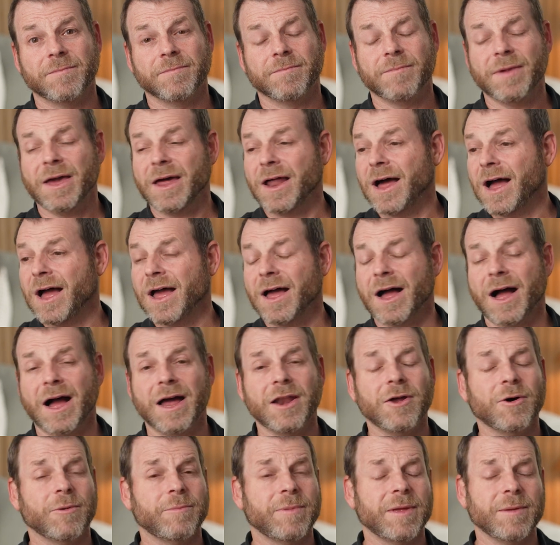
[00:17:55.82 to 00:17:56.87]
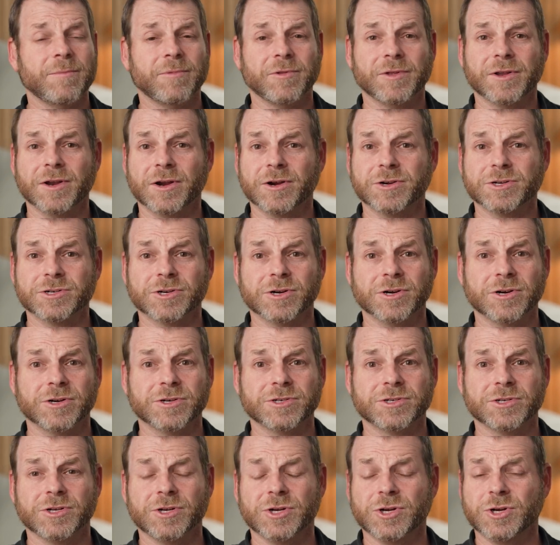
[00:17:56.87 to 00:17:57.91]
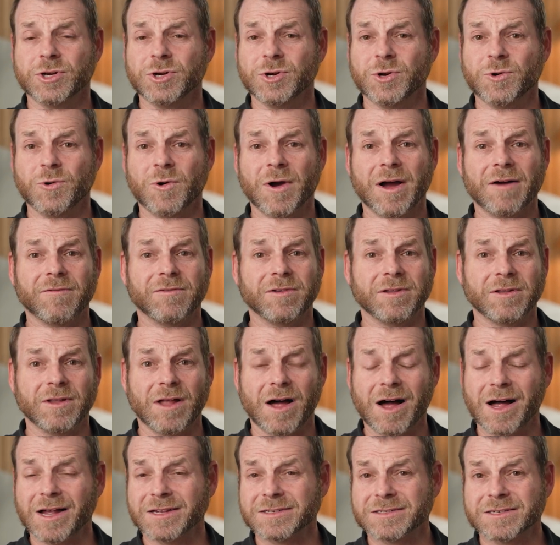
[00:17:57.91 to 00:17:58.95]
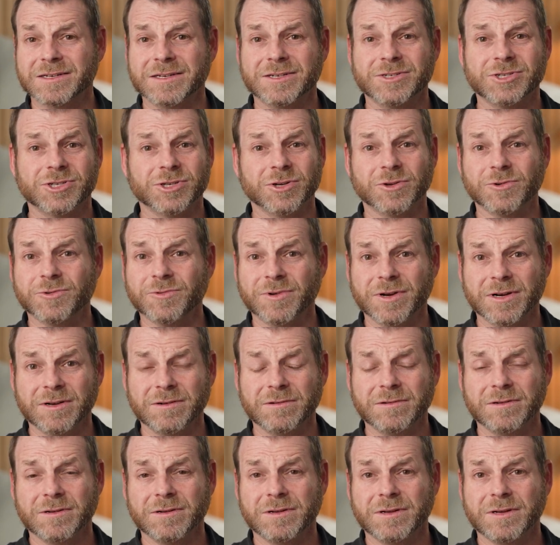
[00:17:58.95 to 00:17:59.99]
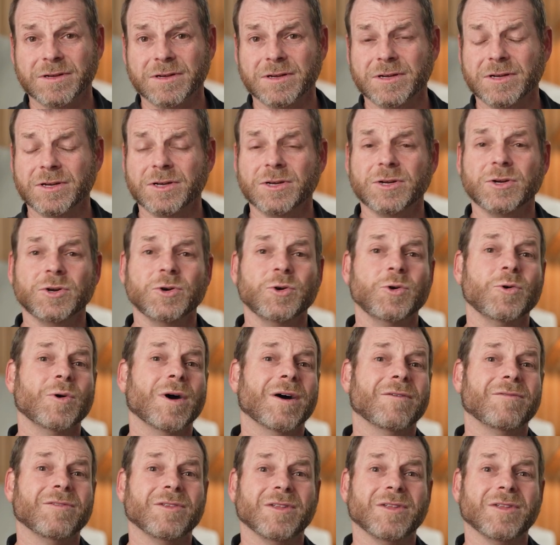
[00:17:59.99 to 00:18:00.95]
I know people in our church who have lost children, who have